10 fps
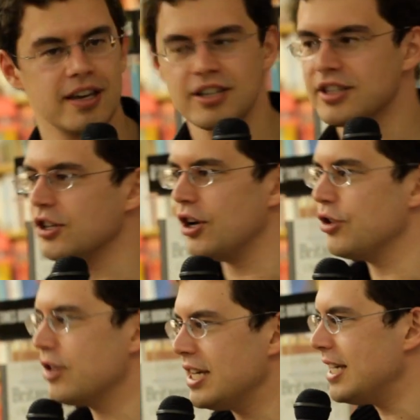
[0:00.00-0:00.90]
this, you know,
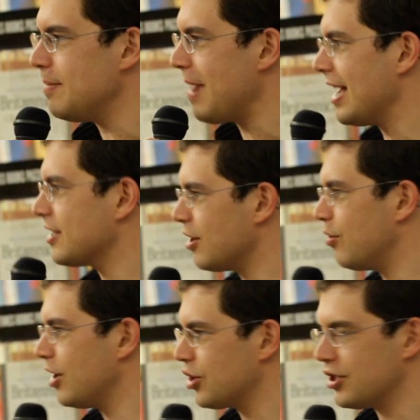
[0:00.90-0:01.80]
you can keep asking
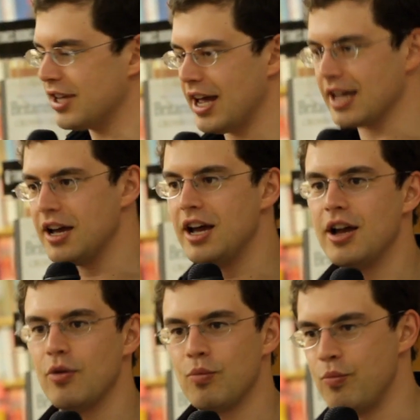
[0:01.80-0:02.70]
questions like,
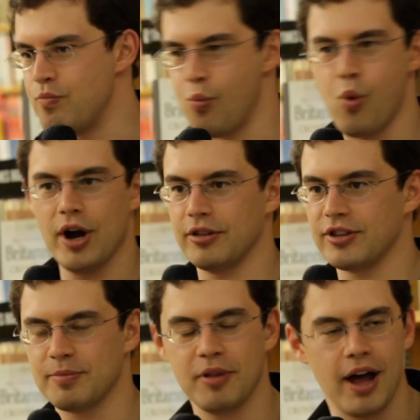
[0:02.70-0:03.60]
where do the
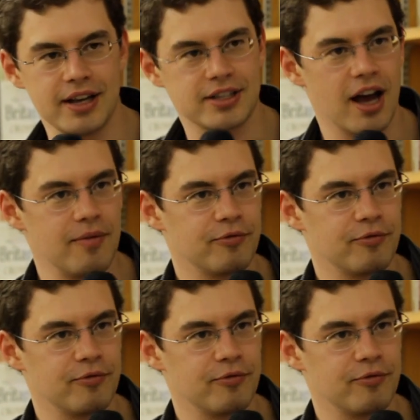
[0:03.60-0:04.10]
supplies come